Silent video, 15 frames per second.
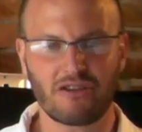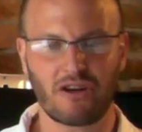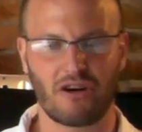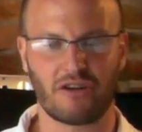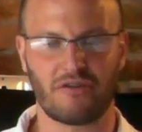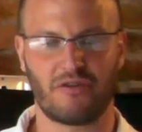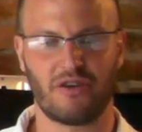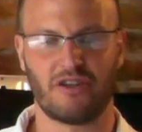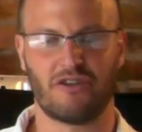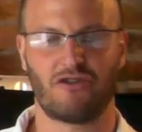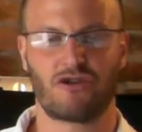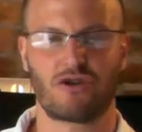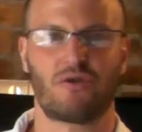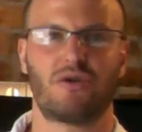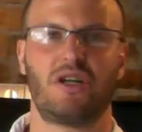conference
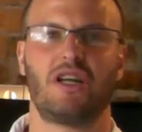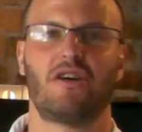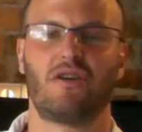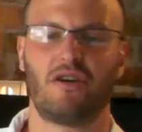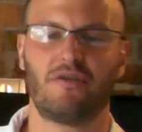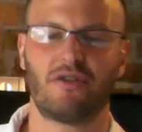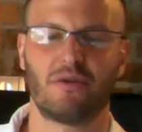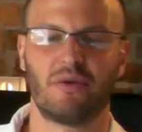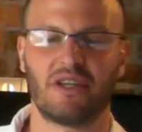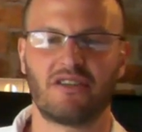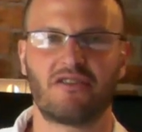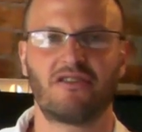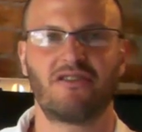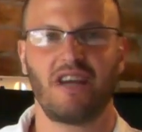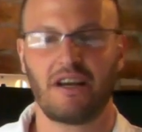shortly afterwards,
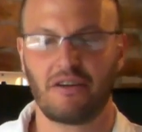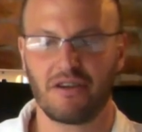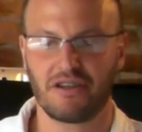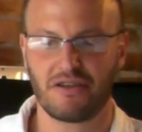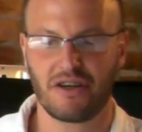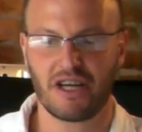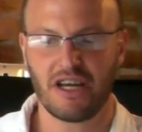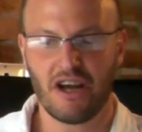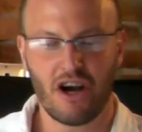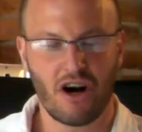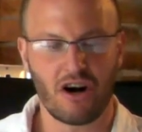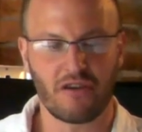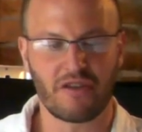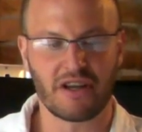Secretary of the